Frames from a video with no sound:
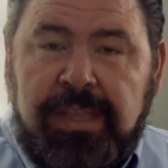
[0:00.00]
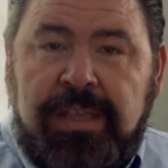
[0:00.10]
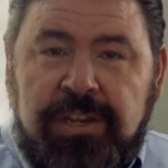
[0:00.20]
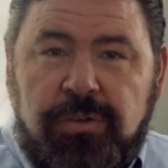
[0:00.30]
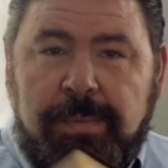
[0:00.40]

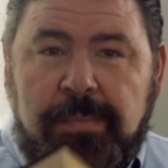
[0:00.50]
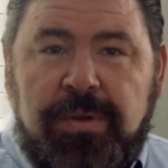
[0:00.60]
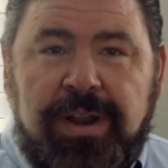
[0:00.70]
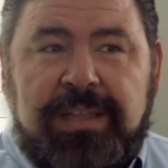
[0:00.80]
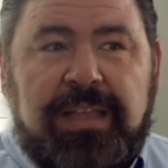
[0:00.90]
Do you
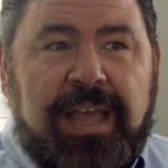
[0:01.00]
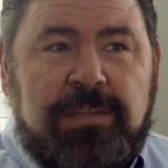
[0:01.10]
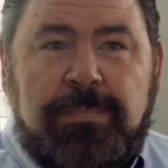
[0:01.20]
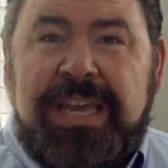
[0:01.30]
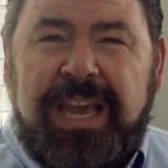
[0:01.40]
remember as
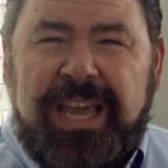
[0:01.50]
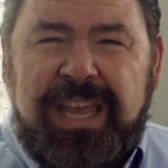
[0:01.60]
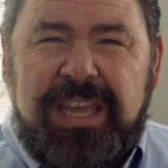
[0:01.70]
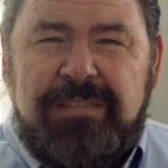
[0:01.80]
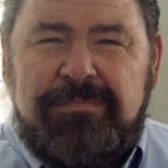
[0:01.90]
being a
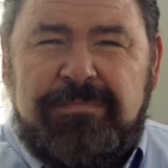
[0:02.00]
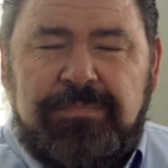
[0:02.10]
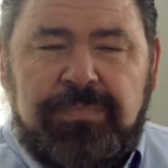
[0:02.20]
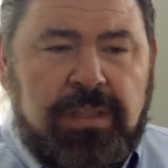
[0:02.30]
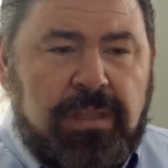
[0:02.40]
kid,
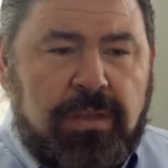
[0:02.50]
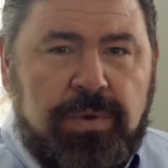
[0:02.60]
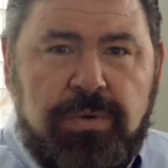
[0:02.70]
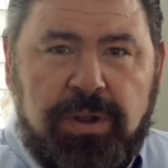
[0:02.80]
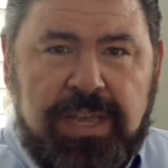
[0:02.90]
when
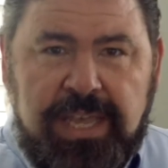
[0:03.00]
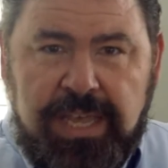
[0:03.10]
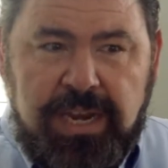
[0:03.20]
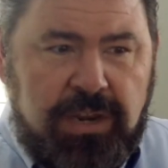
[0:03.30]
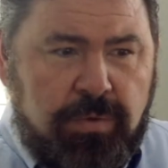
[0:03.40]
you were a
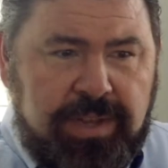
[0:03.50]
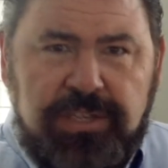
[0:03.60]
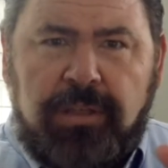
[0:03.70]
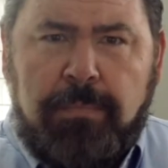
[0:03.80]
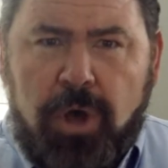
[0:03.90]
kid and you went to
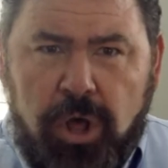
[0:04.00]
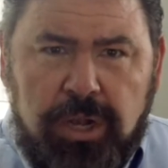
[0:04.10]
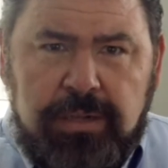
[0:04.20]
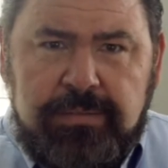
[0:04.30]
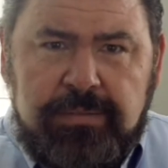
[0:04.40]
the
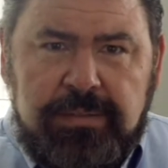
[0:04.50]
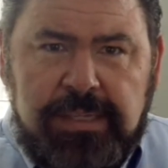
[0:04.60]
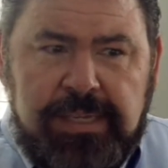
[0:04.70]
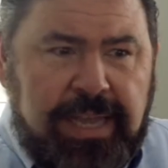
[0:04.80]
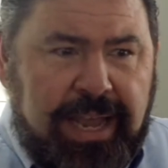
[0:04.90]
mall,
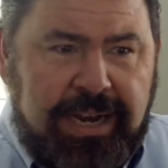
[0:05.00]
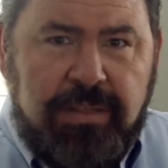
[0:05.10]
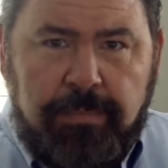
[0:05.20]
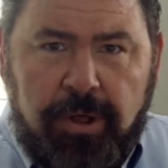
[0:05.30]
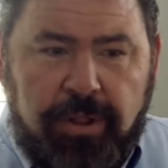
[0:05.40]
and in the
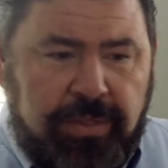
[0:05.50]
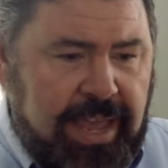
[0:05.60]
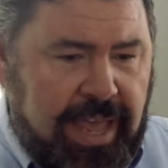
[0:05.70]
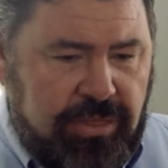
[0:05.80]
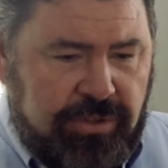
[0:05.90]
mall they
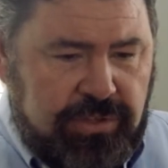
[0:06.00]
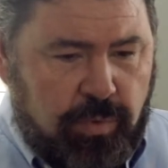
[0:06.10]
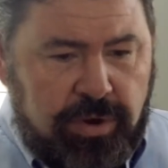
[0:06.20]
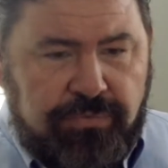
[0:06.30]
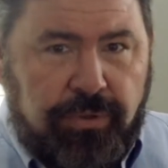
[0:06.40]
had those
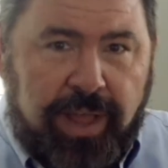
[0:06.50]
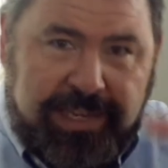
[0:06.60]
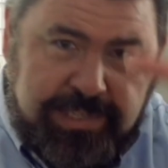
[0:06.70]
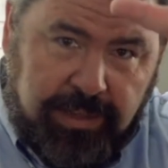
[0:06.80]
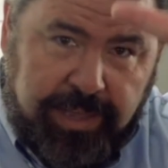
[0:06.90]
wonderful
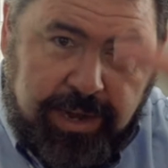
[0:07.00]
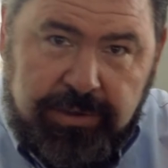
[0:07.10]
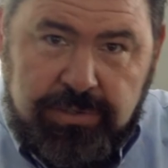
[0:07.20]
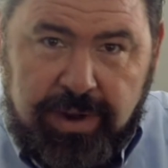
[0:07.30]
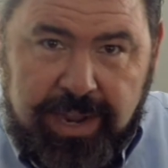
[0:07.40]

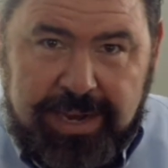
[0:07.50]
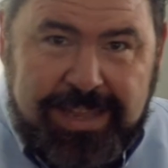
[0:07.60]
escalators, right?